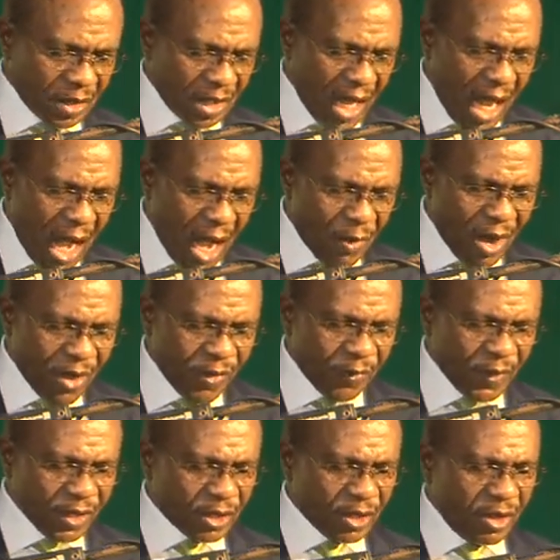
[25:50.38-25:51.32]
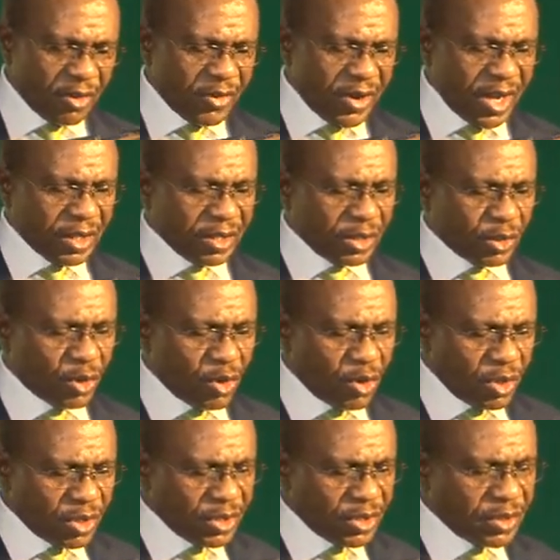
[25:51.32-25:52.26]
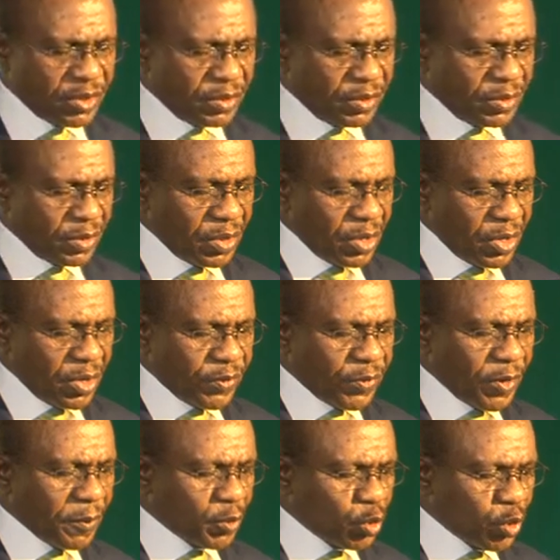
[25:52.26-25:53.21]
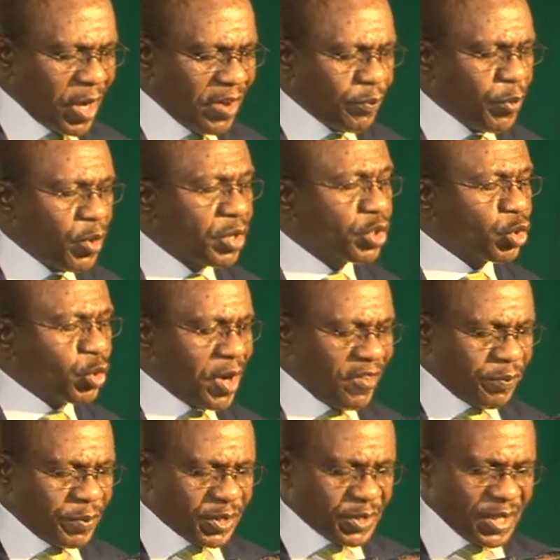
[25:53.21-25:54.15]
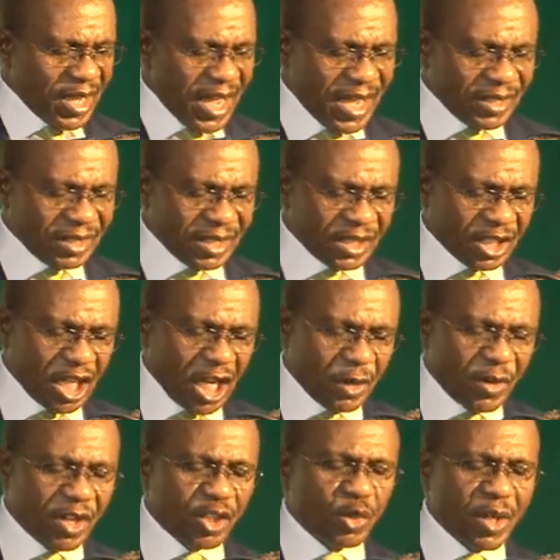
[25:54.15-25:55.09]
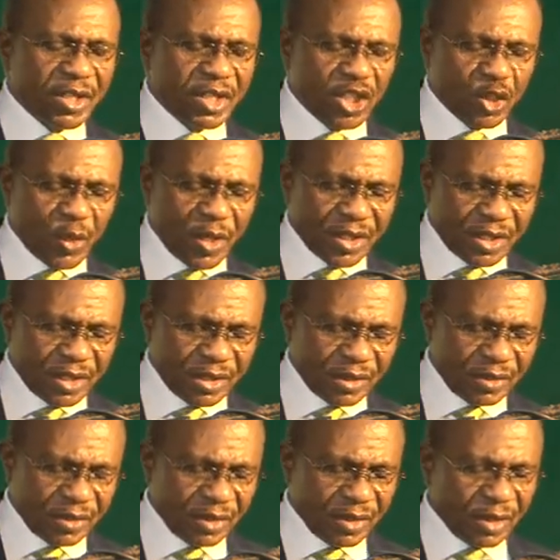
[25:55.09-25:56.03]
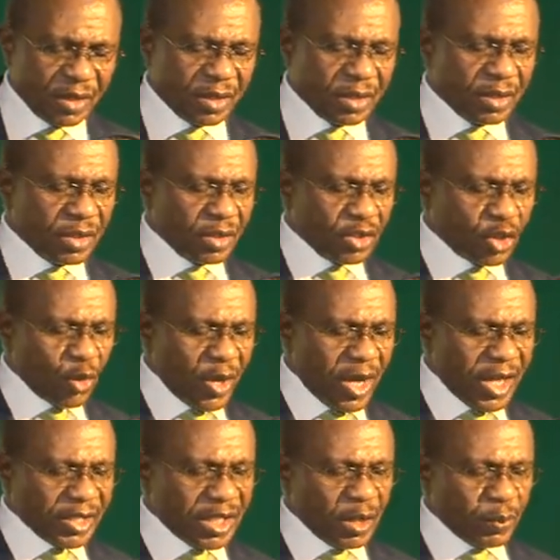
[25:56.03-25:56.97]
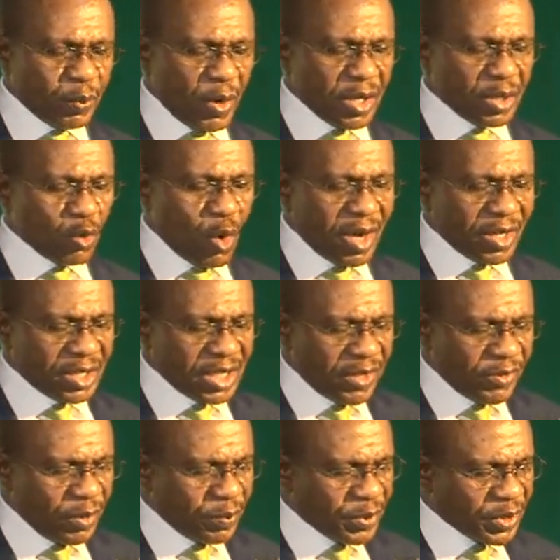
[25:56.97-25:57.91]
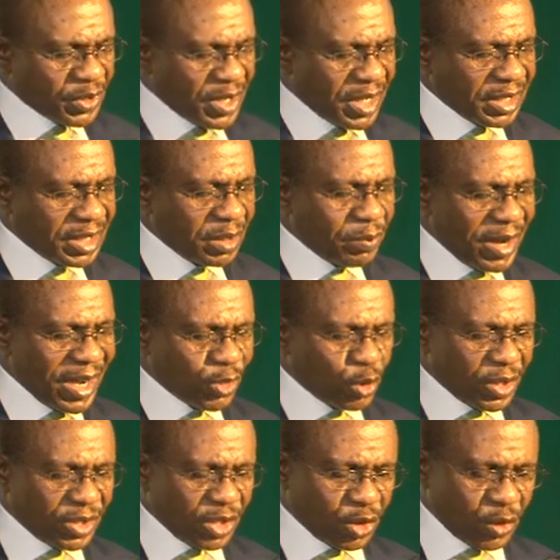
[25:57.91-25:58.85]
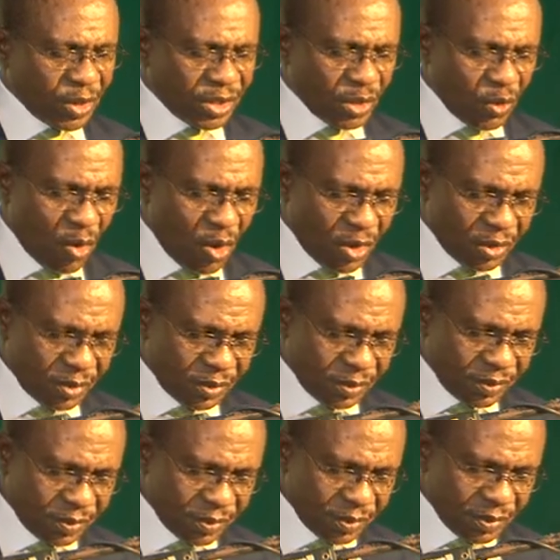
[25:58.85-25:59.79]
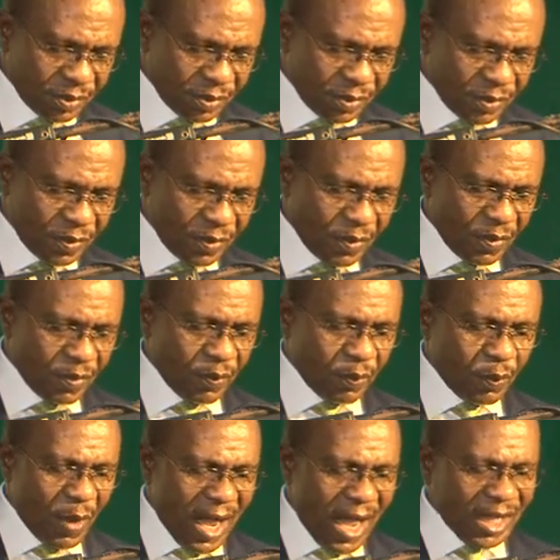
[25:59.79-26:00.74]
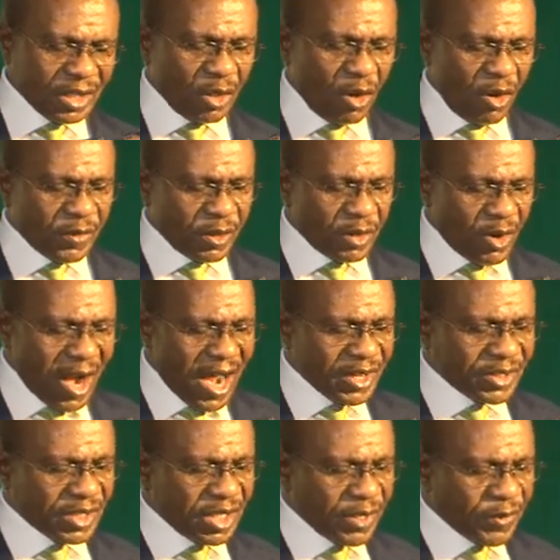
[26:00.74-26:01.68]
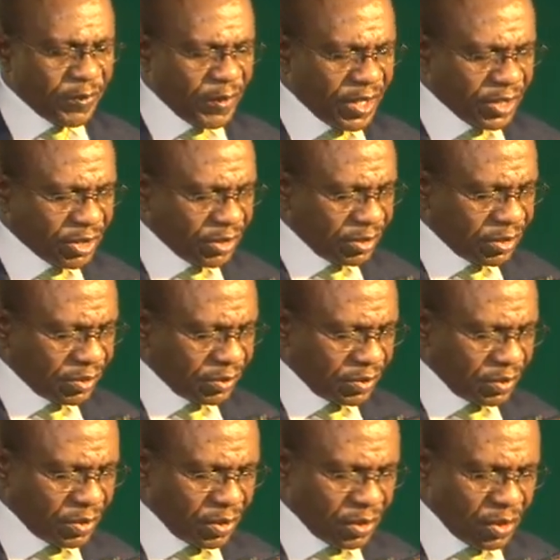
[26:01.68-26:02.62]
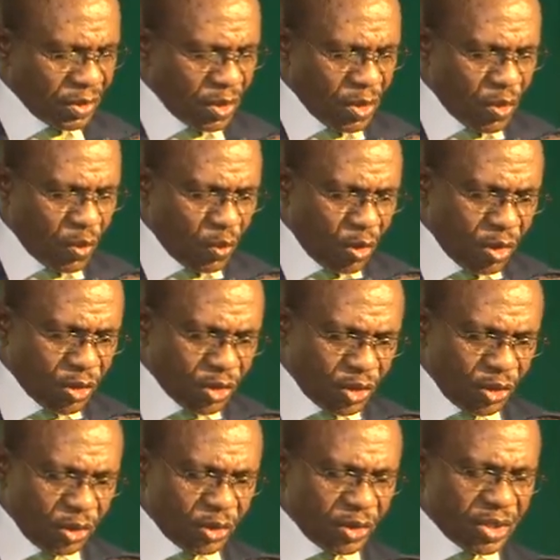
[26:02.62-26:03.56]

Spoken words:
Our inflation rate rose from 12.12% in January 2020 to 18.17% in March 2021. Part of the rise in inflation was due to the